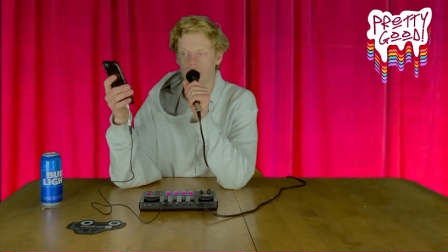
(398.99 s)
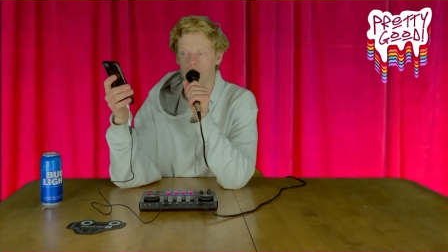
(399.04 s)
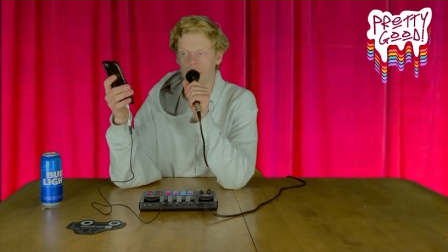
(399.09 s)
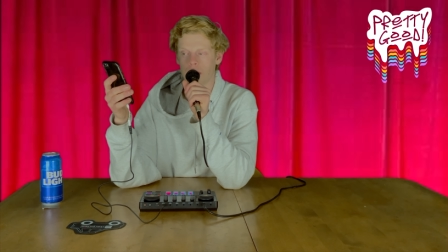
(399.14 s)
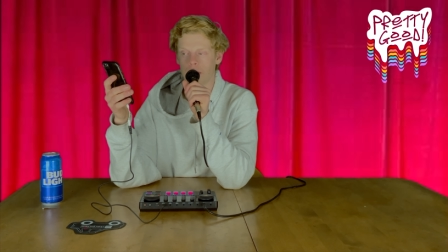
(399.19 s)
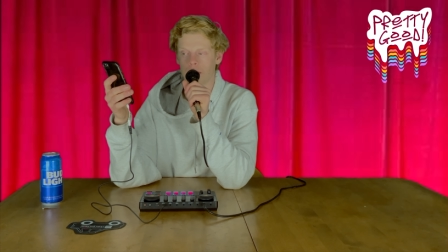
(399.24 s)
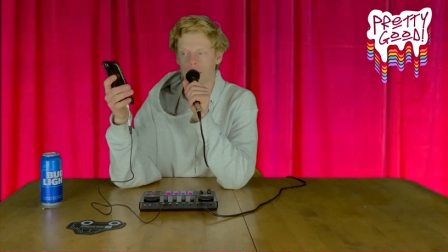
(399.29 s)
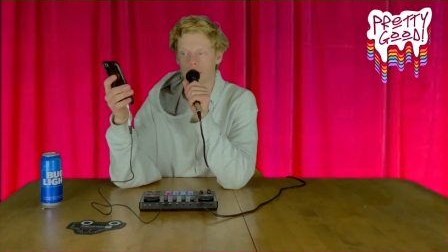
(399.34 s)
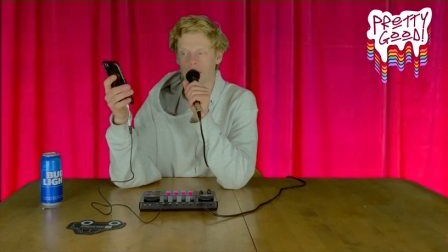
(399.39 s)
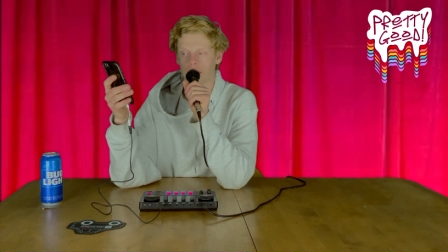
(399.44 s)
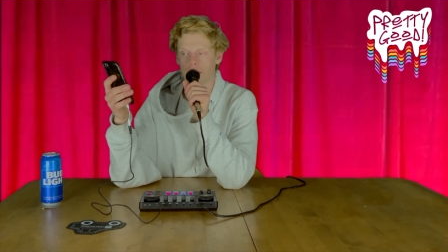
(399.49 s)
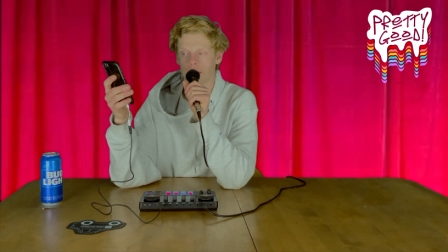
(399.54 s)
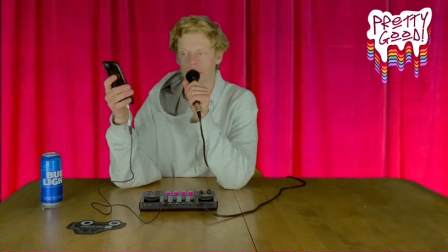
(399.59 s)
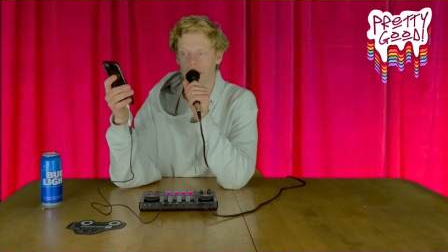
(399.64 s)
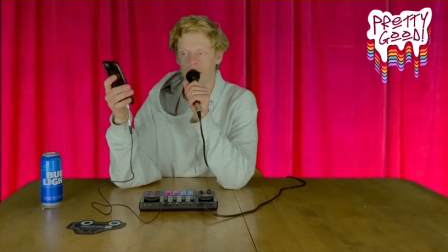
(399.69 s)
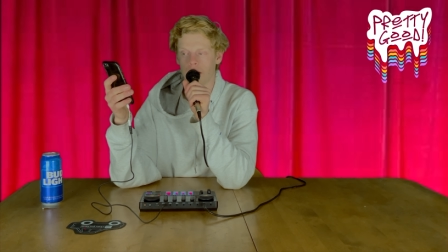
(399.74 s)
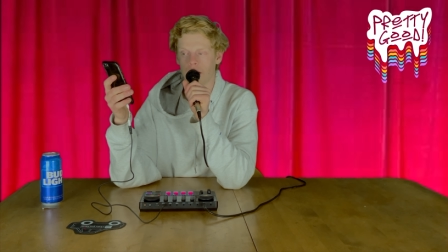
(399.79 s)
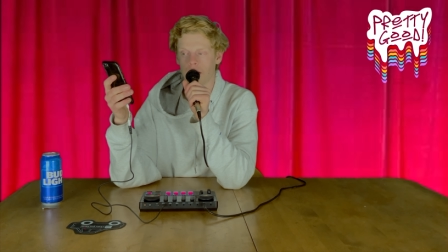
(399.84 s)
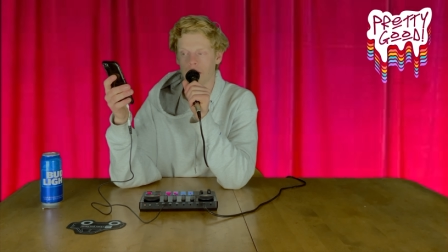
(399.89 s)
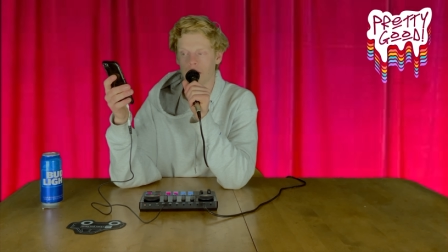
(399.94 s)
people from
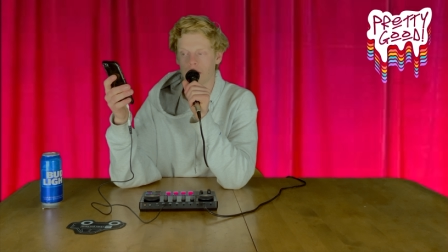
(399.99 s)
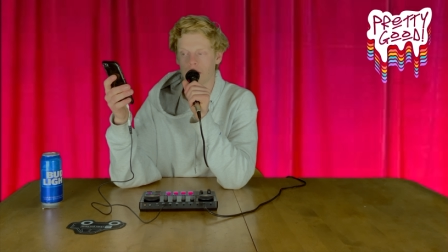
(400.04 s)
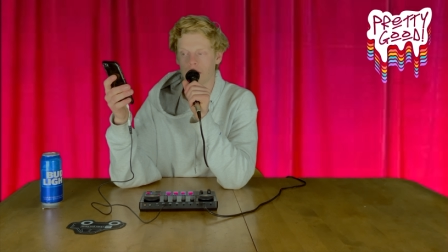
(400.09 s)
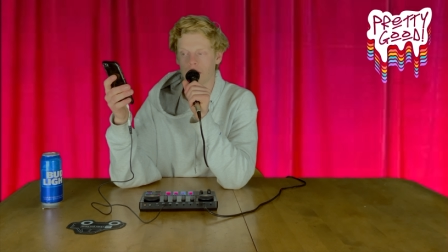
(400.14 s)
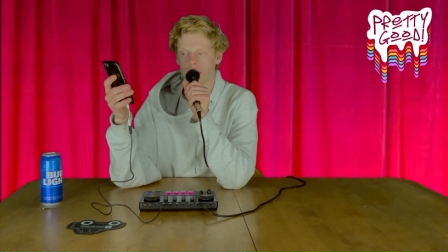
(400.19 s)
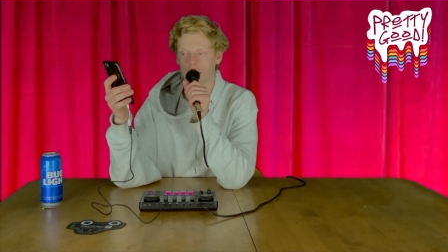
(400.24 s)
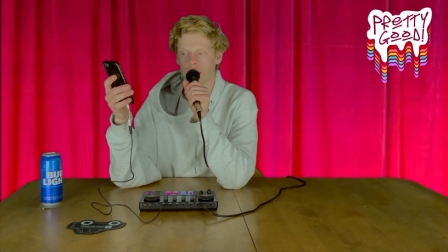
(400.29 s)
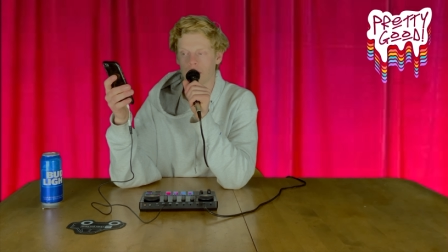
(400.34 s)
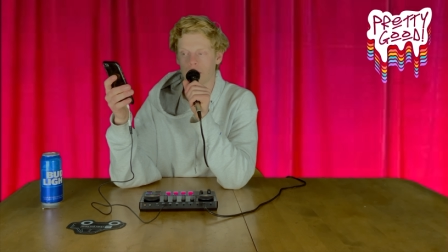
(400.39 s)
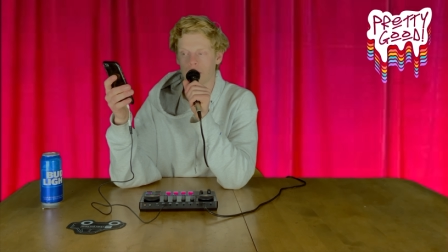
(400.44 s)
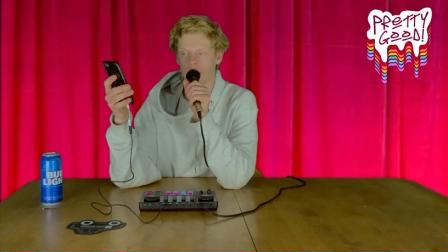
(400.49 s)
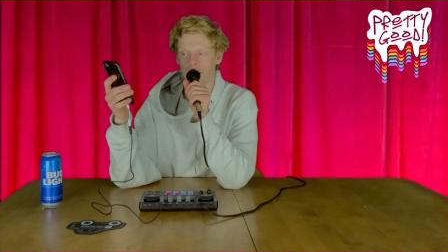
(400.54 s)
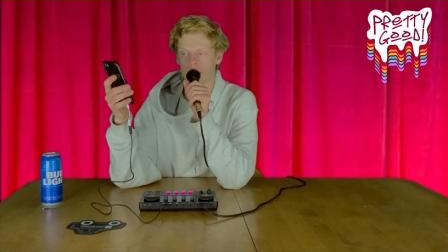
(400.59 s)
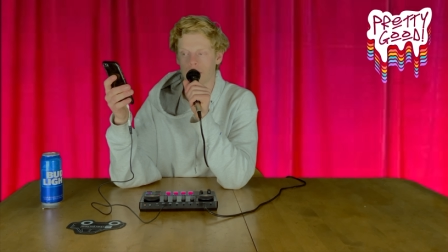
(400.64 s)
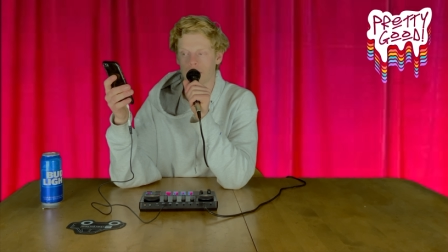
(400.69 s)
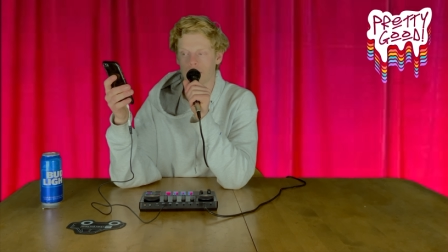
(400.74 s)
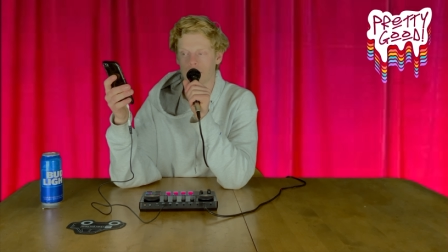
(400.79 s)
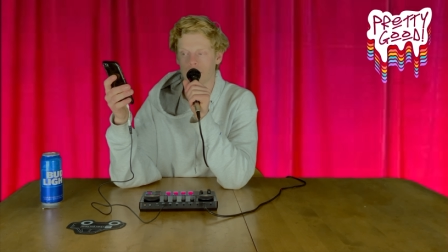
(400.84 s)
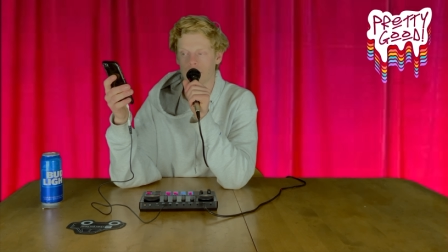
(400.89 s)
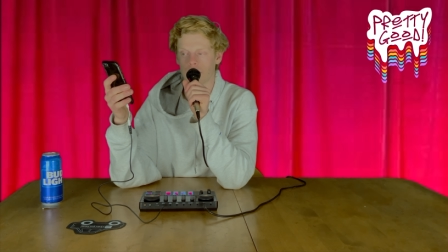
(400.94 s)
Idaho
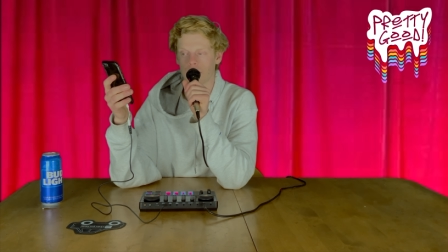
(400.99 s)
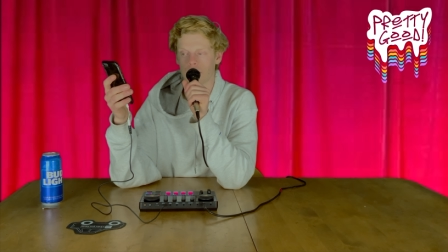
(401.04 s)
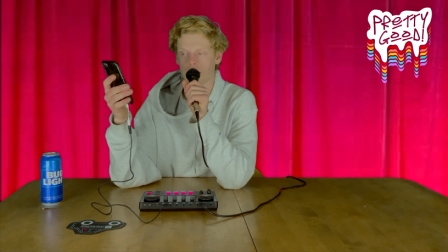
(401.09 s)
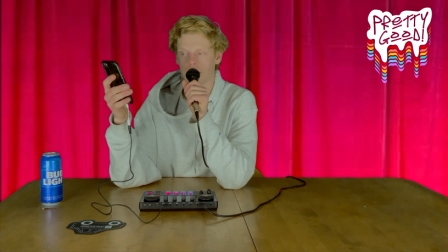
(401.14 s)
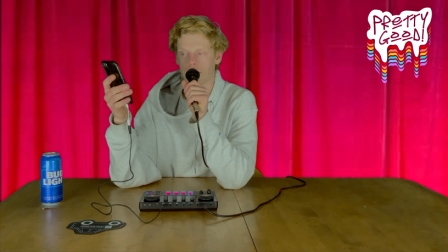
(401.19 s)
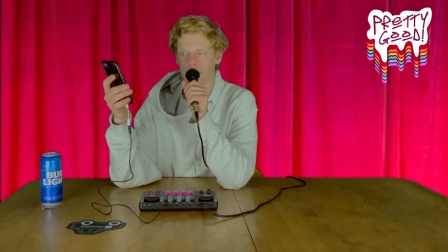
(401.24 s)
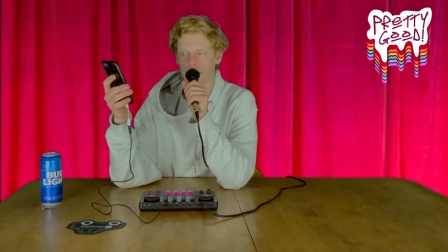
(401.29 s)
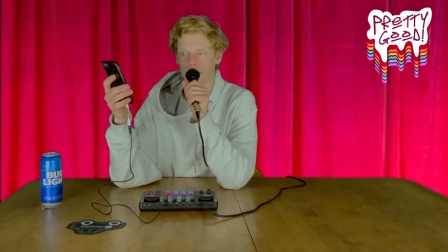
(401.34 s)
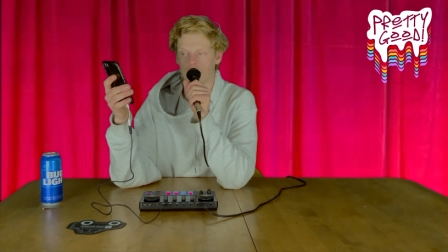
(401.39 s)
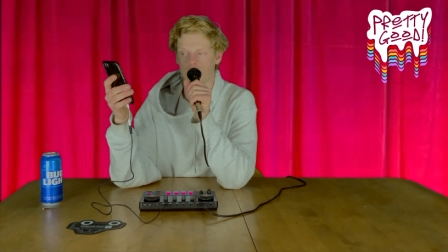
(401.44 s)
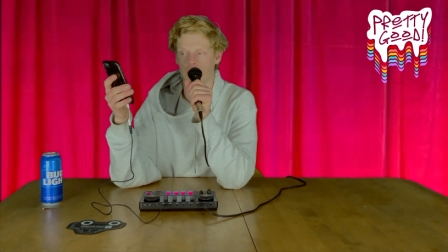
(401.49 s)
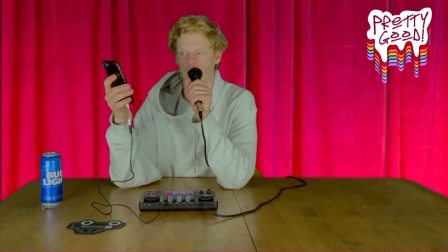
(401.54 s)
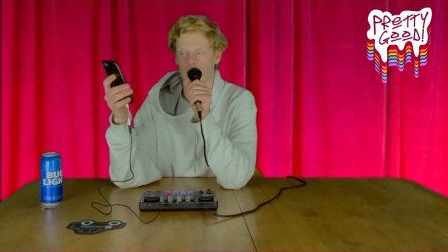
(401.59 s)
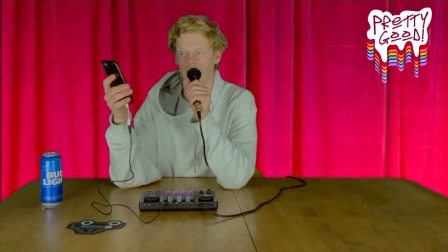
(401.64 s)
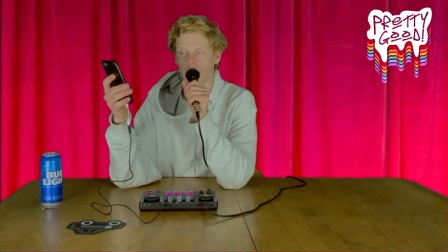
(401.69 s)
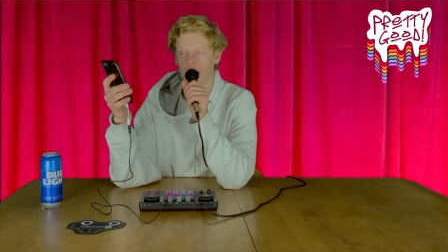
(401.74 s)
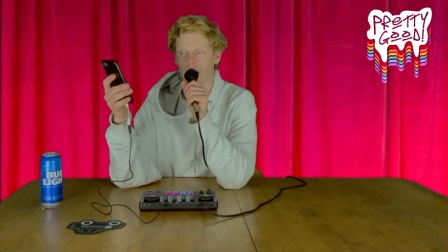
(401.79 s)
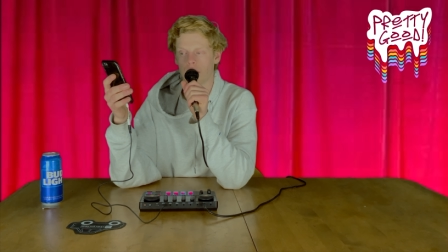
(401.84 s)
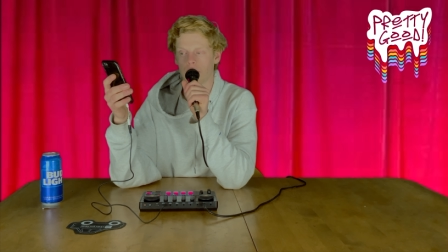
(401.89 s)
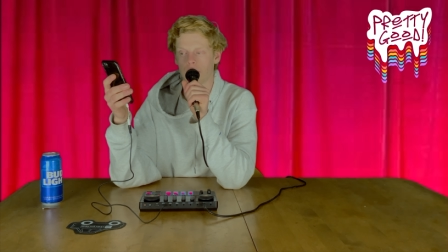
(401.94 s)
is
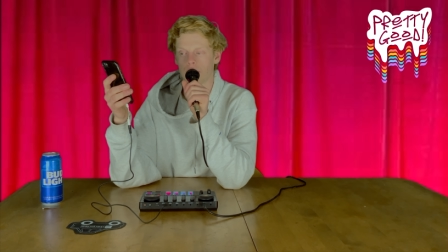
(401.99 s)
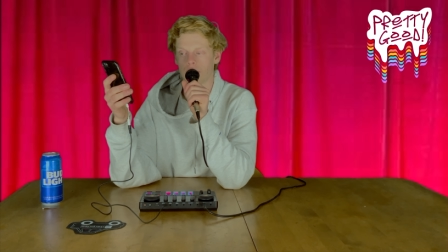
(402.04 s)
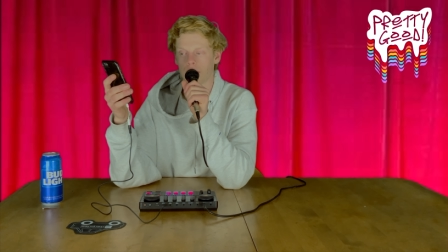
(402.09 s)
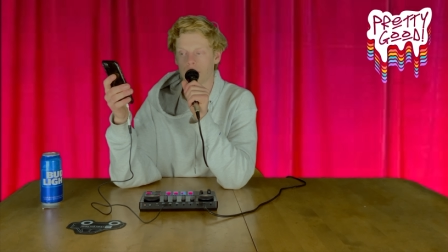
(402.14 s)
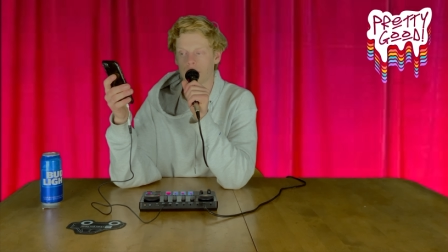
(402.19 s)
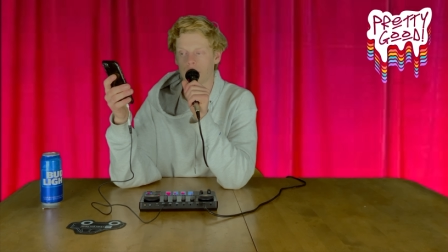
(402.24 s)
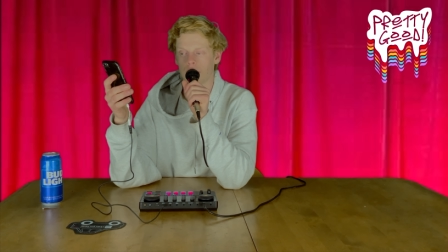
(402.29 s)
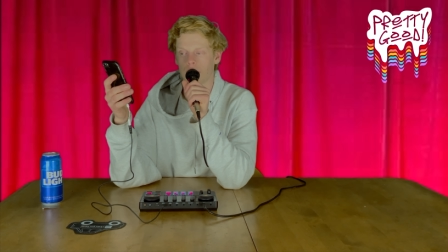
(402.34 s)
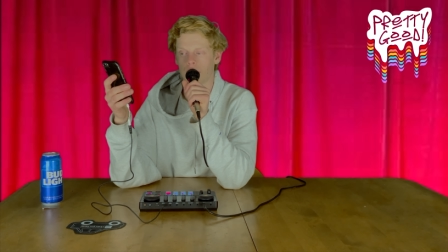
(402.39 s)
potatoes.